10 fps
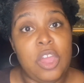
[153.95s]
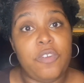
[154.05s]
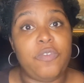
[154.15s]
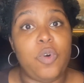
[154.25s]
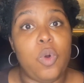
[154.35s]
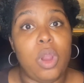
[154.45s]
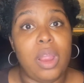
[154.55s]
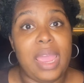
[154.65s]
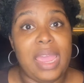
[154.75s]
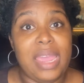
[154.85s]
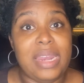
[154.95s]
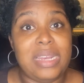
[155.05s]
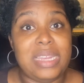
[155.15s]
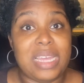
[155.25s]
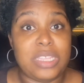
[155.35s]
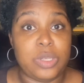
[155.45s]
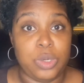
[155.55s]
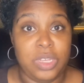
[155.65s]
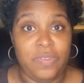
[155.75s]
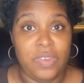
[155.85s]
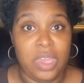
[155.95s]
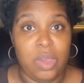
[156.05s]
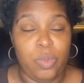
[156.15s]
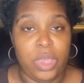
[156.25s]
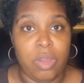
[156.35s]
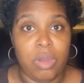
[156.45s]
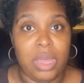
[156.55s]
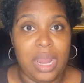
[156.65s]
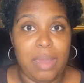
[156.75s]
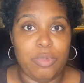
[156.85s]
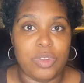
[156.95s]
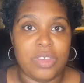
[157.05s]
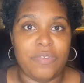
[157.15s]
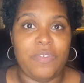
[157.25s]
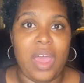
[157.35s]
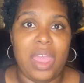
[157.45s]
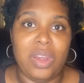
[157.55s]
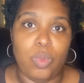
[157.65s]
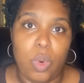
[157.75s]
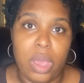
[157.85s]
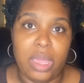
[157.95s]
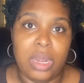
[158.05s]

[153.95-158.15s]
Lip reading: for a death certificate when you're unable to find one.